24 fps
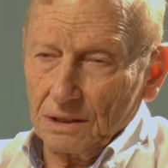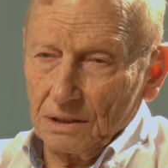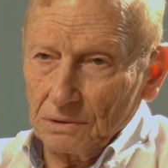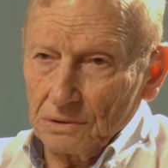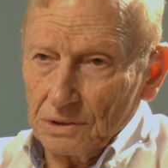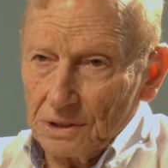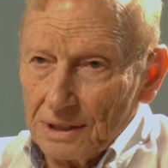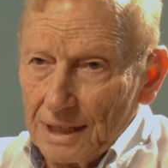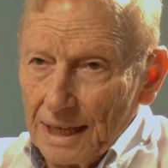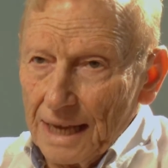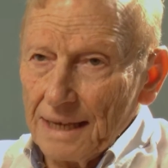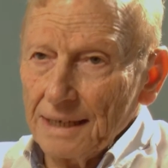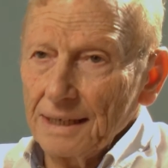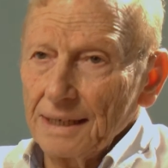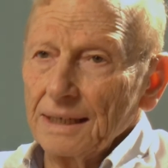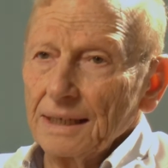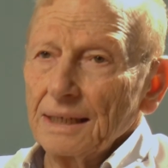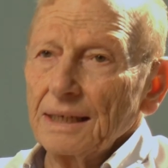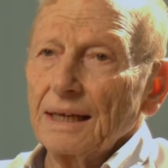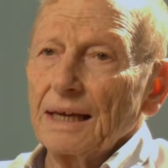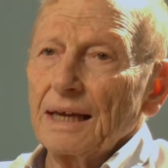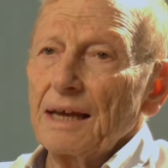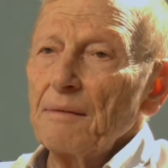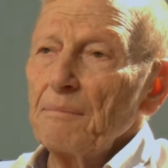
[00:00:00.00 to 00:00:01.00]

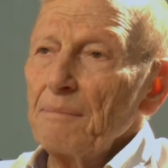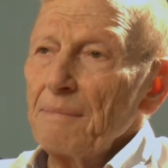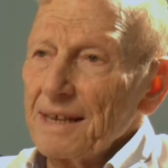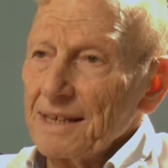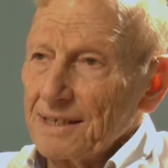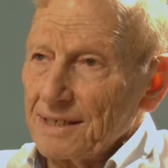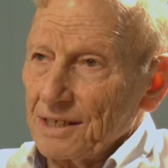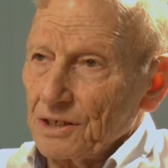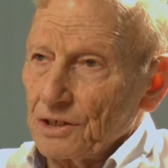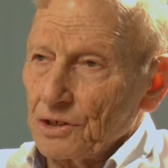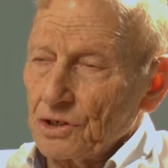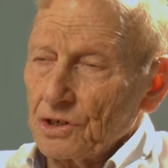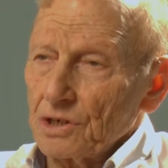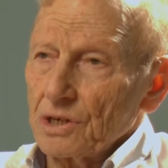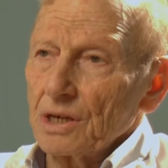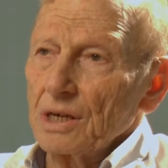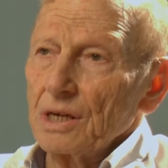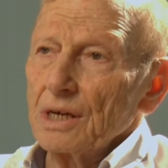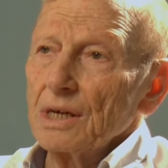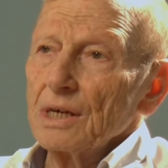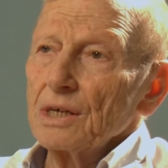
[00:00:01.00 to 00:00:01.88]
containing a message